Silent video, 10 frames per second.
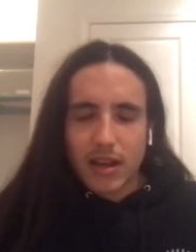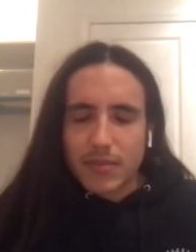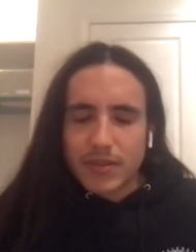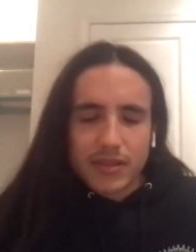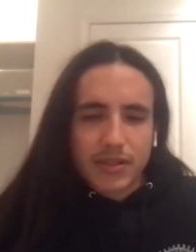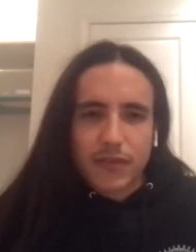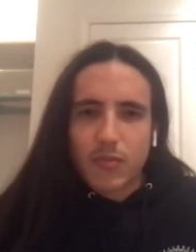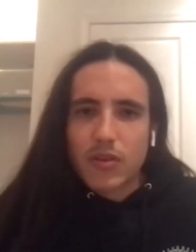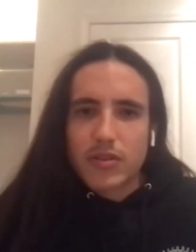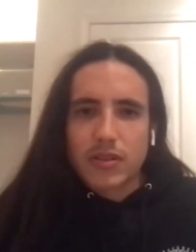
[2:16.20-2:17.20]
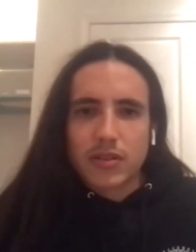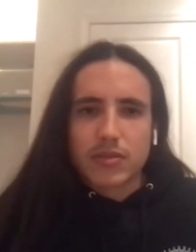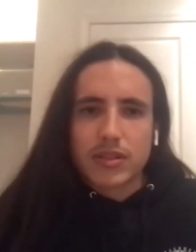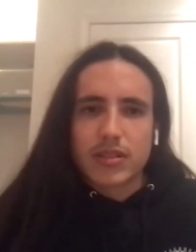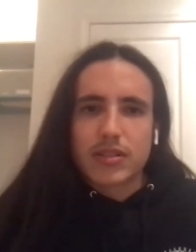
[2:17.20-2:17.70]
I'm searching for more
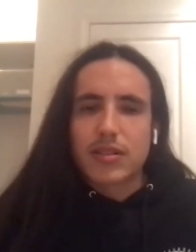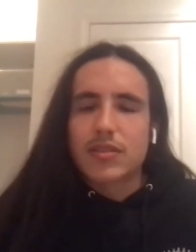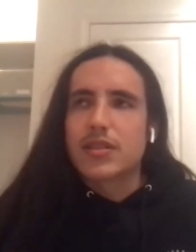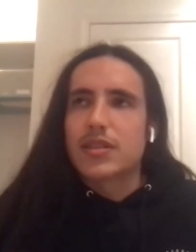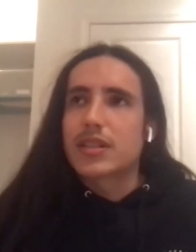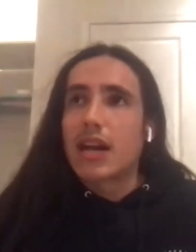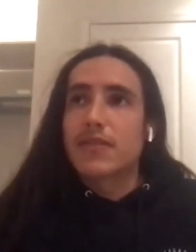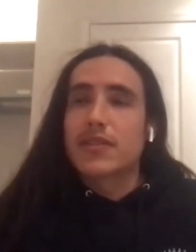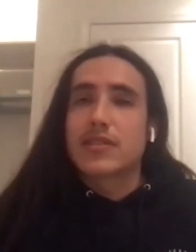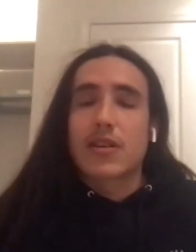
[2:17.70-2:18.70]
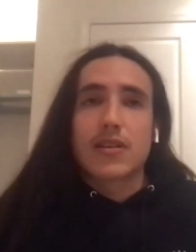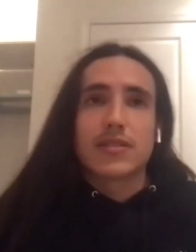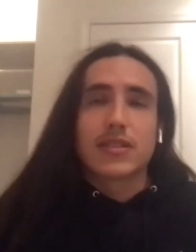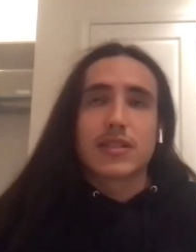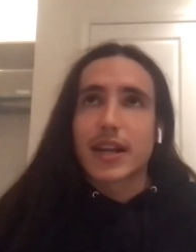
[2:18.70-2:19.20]
solutions, searching the sky for
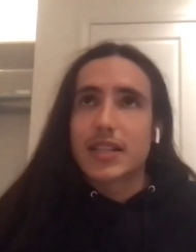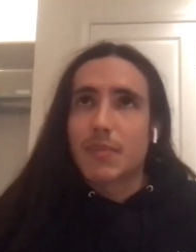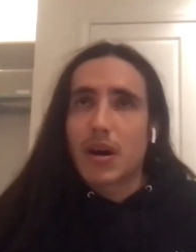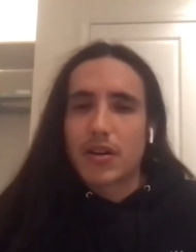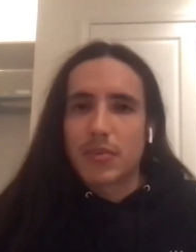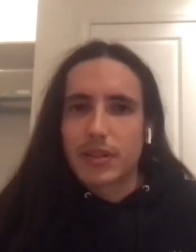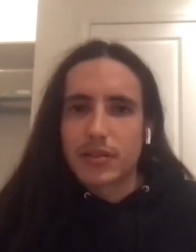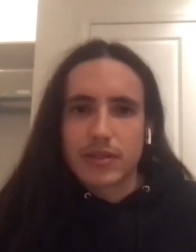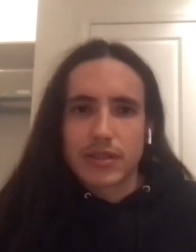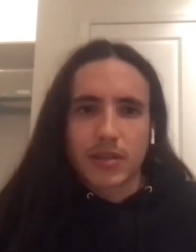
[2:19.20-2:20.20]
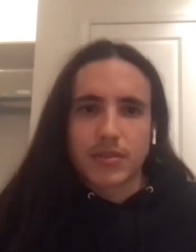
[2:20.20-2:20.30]
stars disguised by all the pollution.